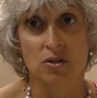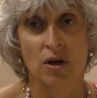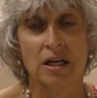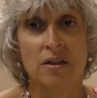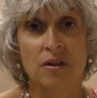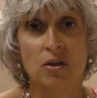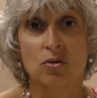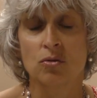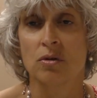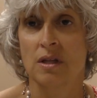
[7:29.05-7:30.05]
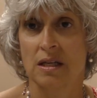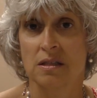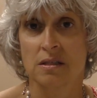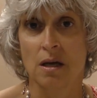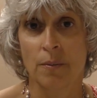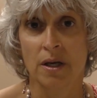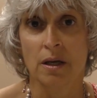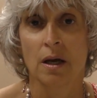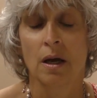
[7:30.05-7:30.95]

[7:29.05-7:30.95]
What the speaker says: So anything you do to that stomach